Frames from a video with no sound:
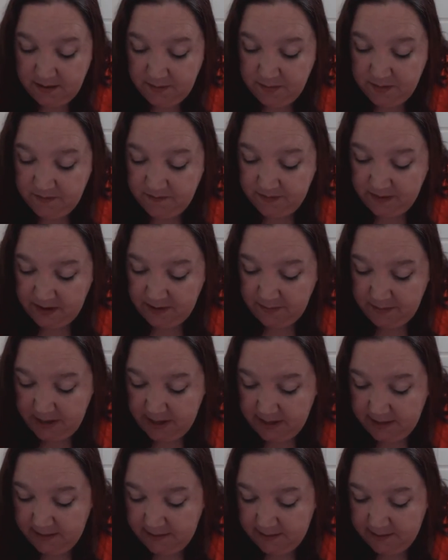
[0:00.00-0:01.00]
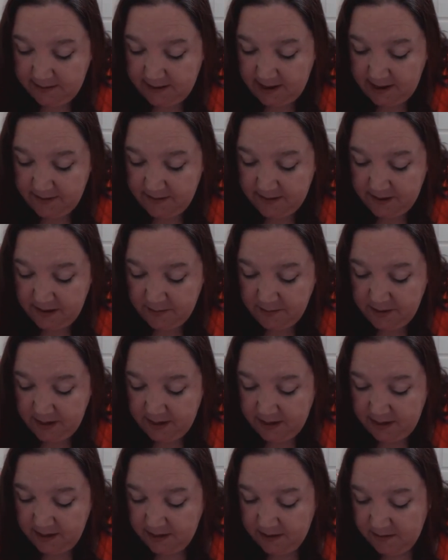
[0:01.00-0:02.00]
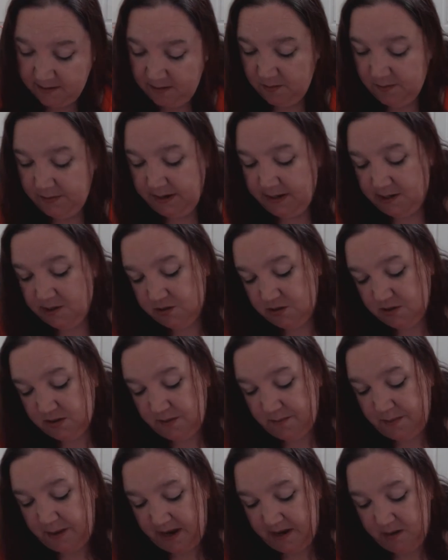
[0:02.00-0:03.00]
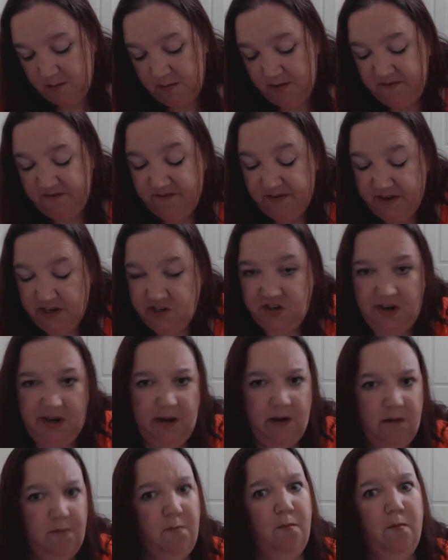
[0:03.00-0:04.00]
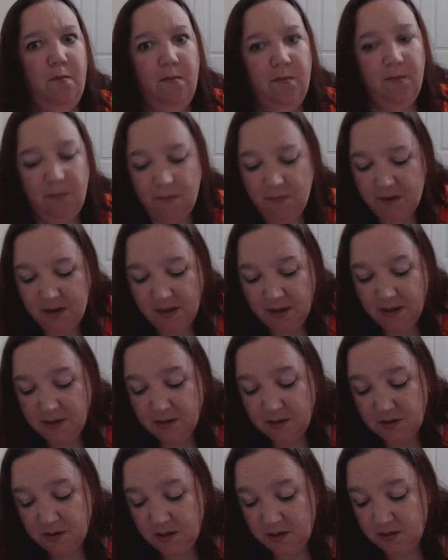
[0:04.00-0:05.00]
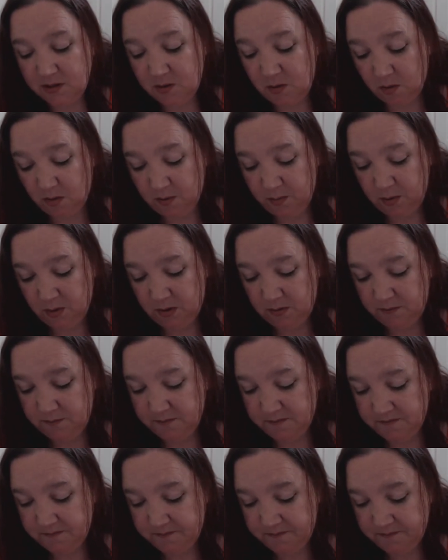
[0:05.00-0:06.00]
Let me find my little guy that I'm making. Oh my gosh, there's a penguin fishing. Adorable.